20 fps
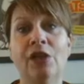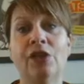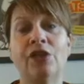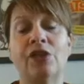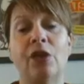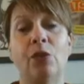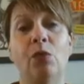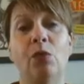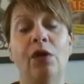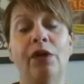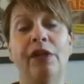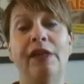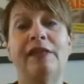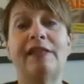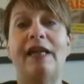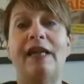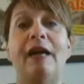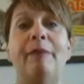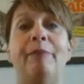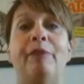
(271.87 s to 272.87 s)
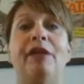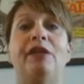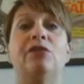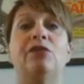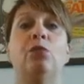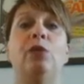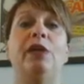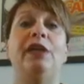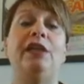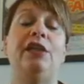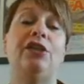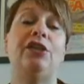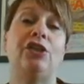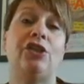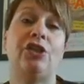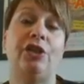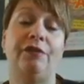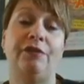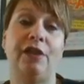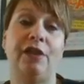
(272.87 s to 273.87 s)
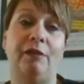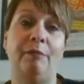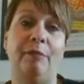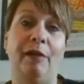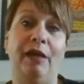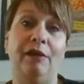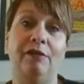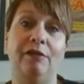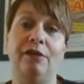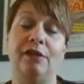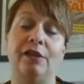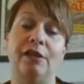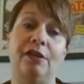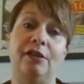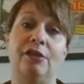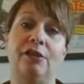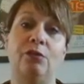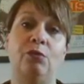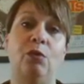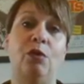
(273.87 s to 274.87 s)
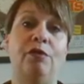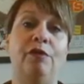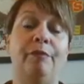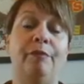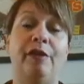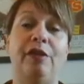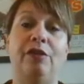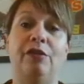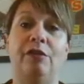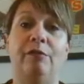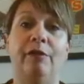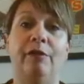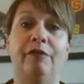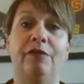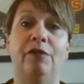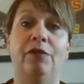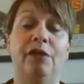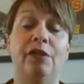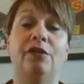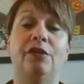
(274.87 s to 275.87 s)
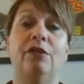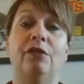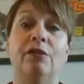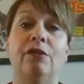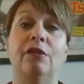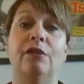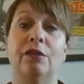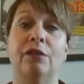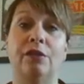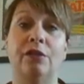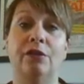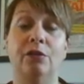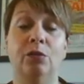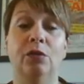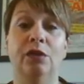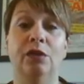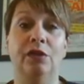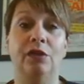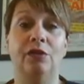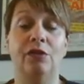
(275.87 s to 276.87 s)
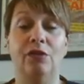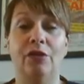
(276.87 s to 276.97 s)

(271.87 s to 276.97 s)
So what needs to happen is we need to shift our parenting, because what we've been doing before is not going to work.